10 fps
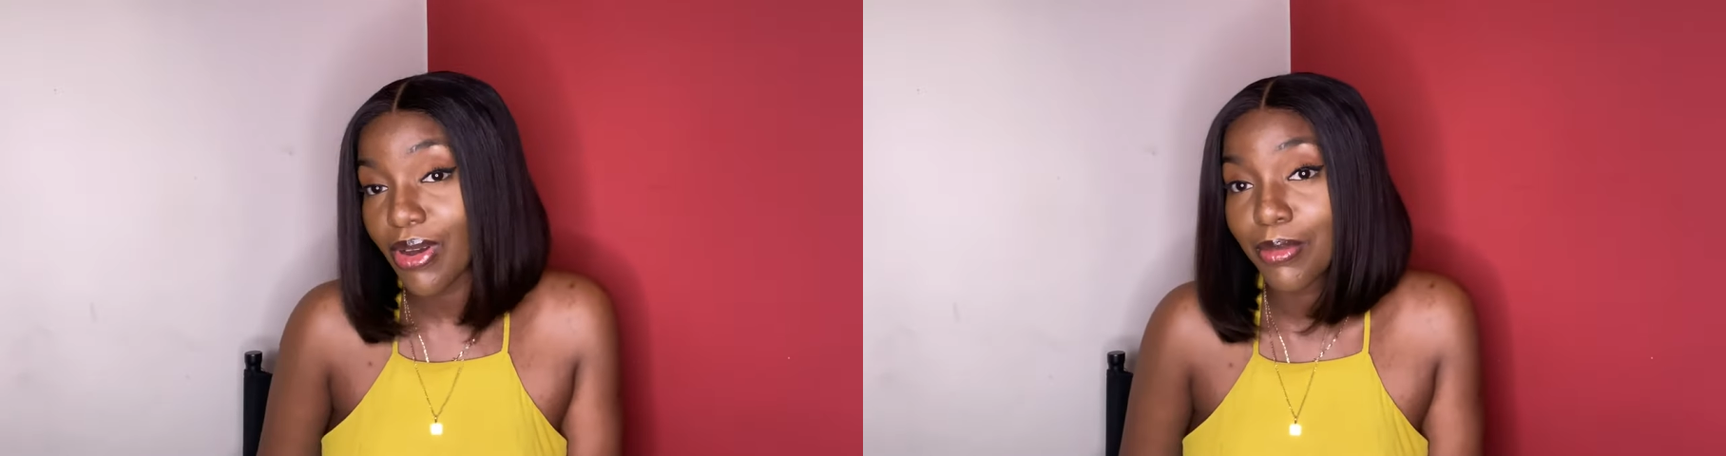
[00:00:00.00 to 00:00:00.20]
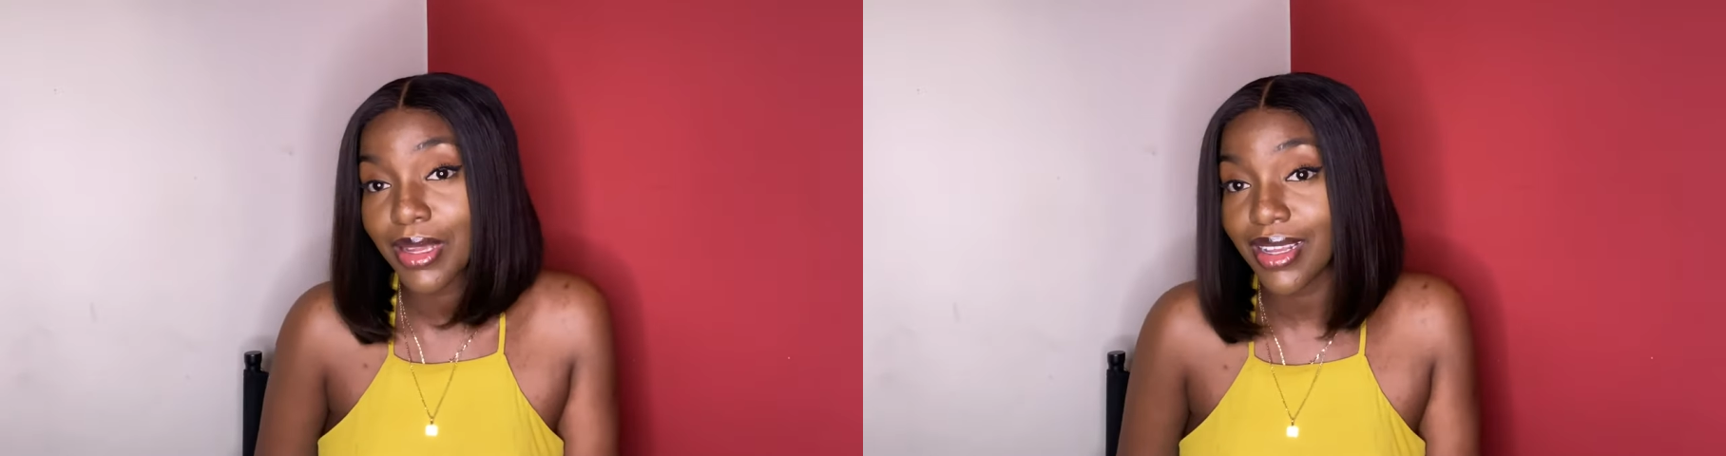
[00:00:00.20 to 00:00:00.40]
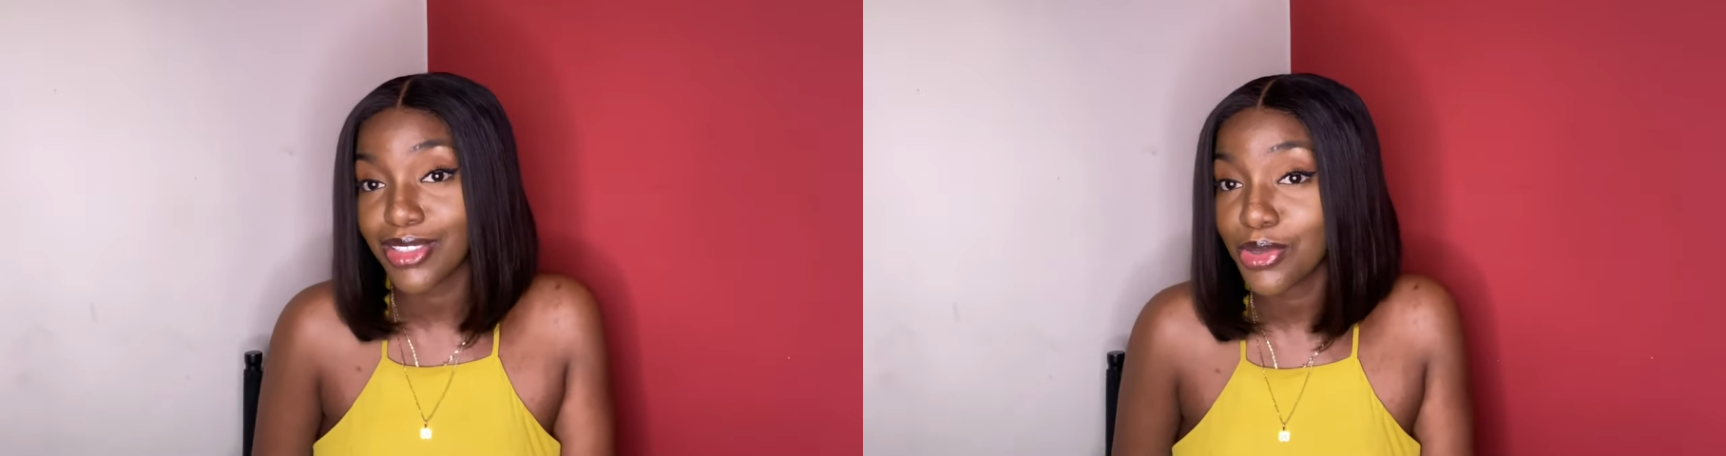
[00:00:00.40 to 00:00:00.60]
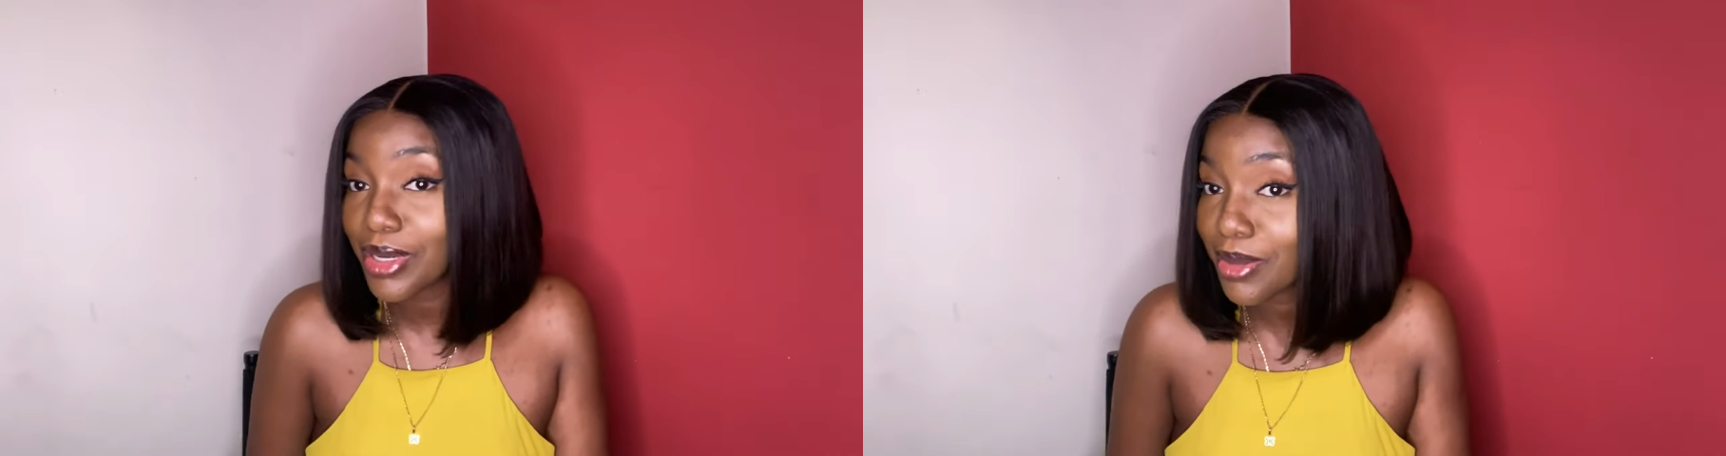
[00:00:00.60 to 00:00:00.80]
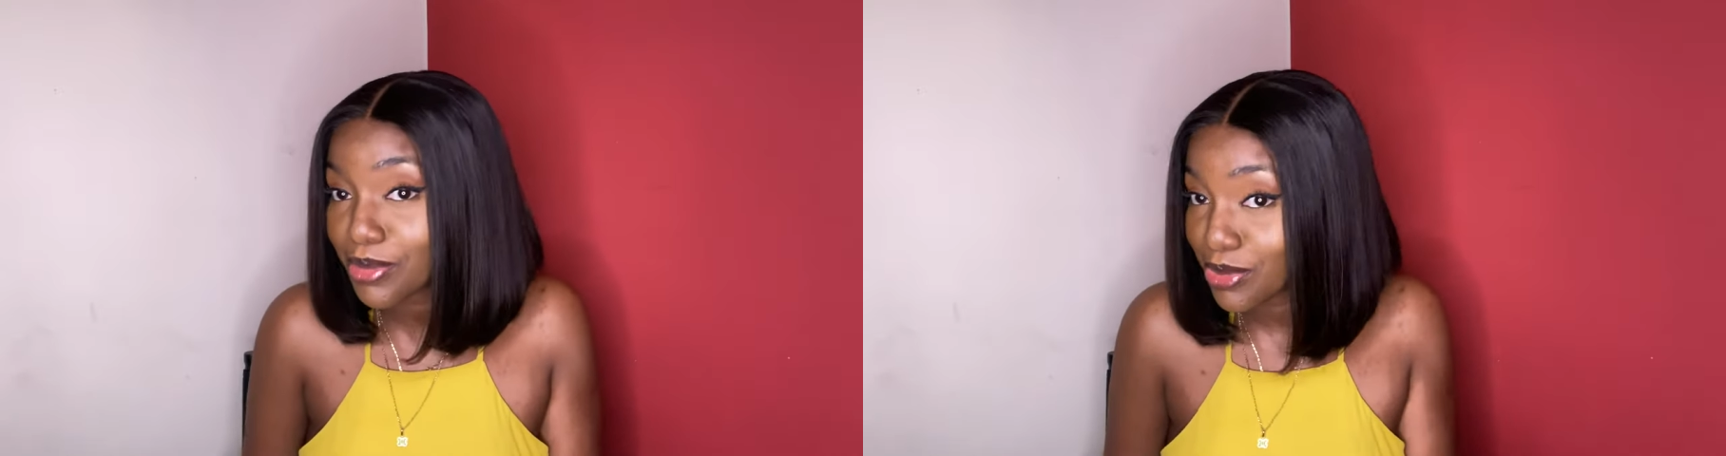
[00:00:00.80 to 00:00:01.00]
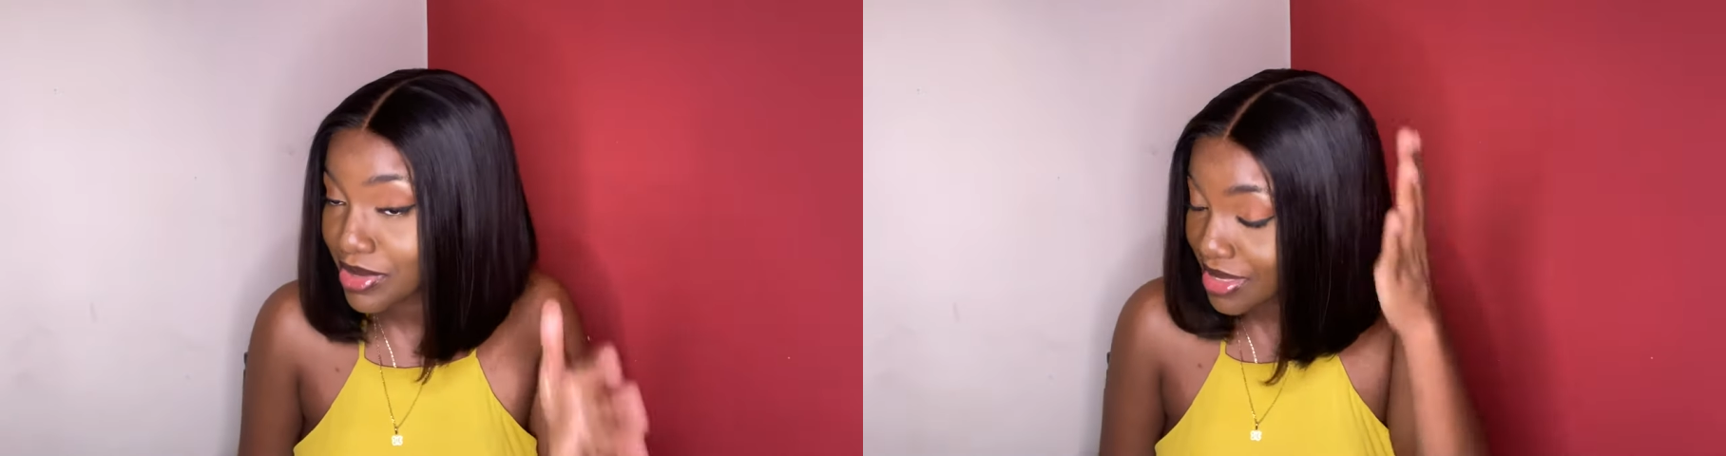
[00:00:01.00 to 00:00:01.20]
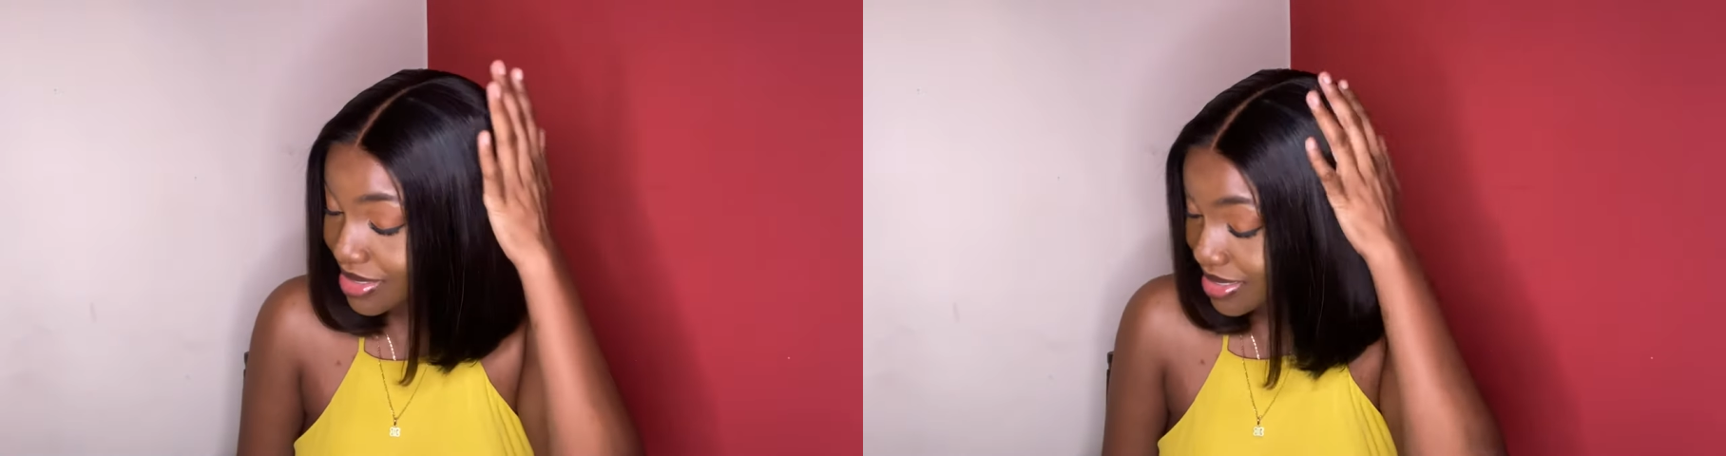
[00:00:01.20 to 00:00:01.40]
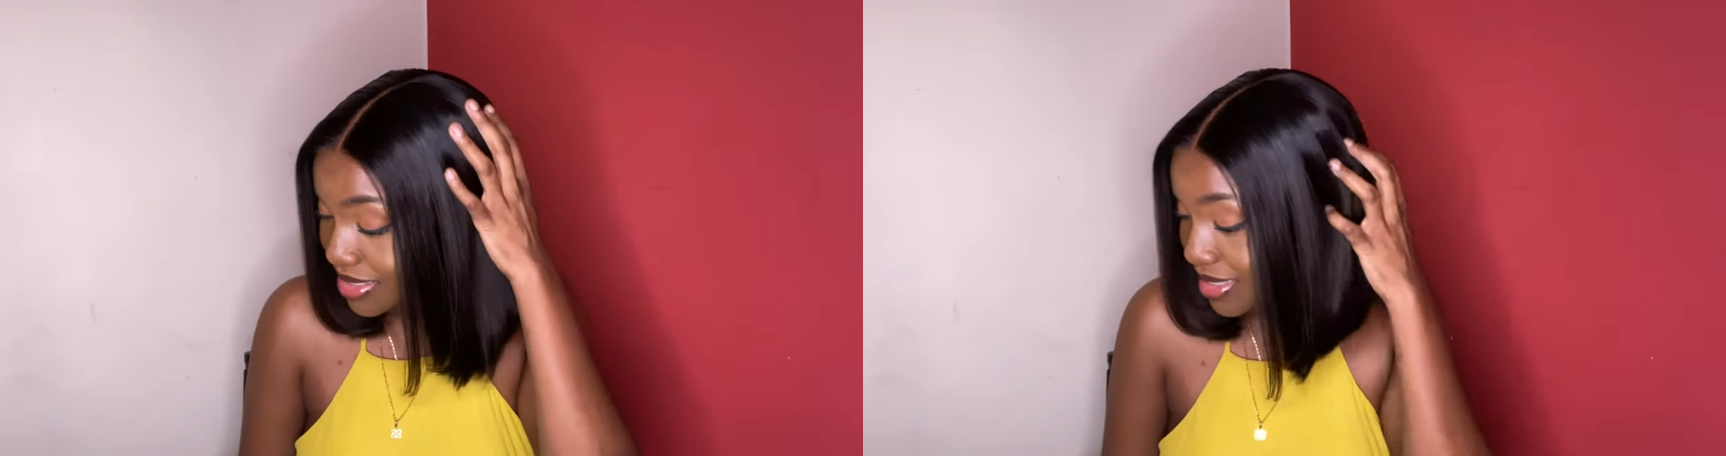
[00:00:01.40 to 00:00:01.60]
I'm a natural hair beauty
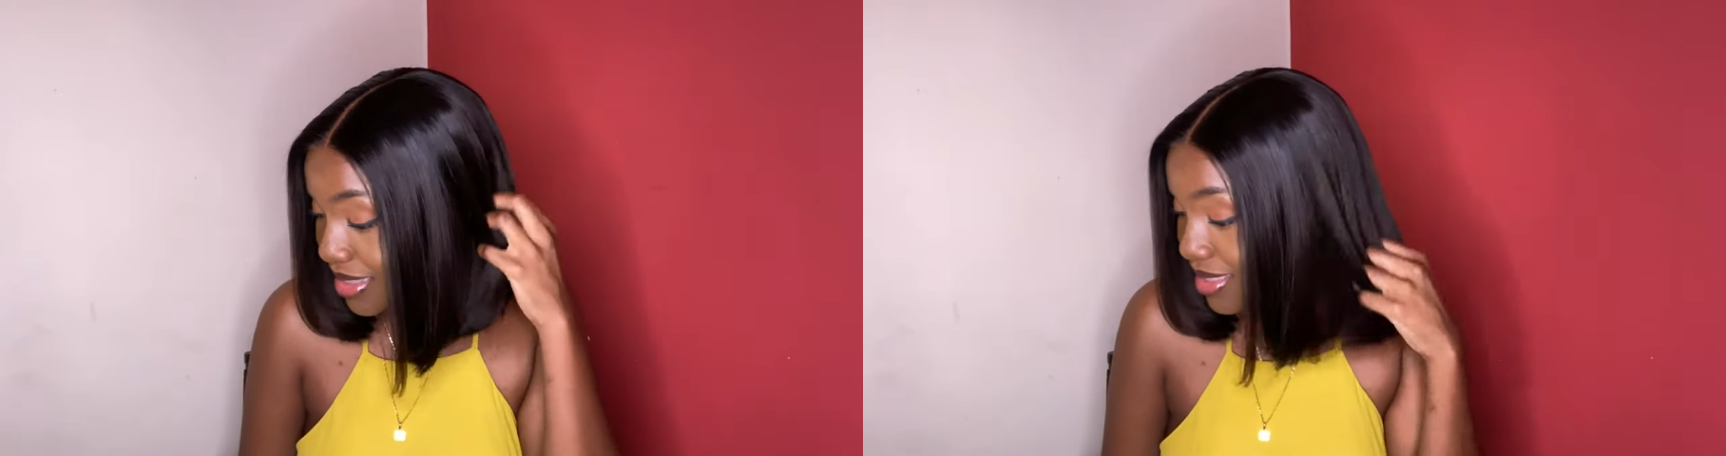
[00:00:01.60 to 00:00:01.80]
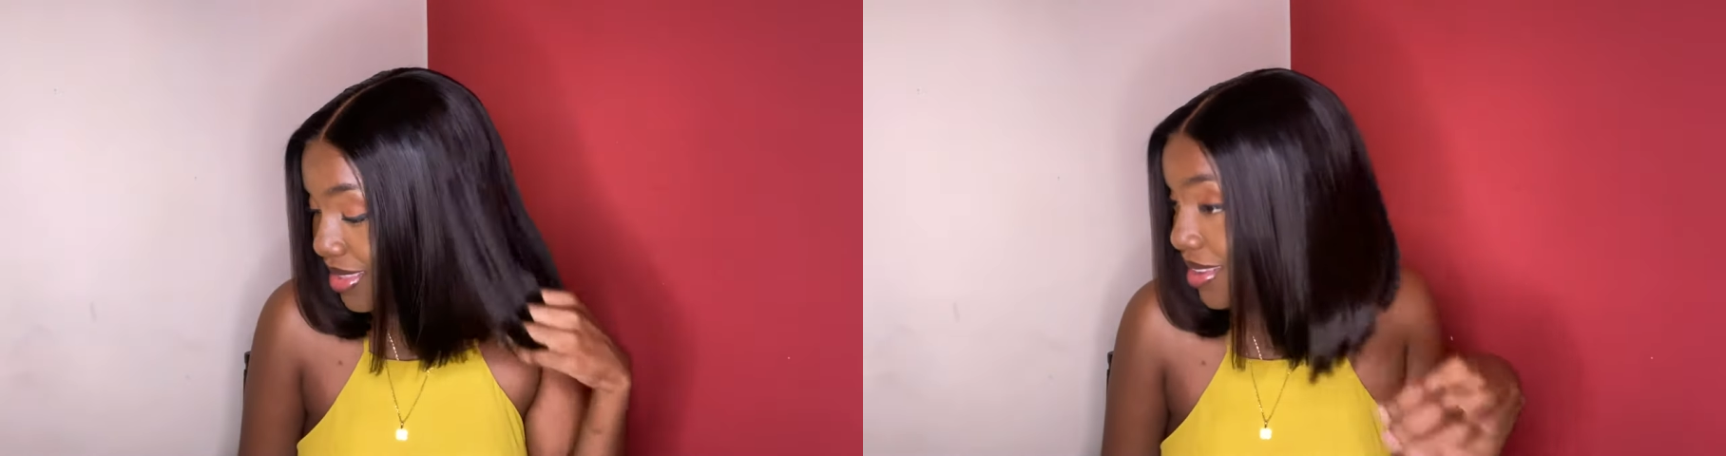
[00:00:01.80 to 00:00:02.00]
underneath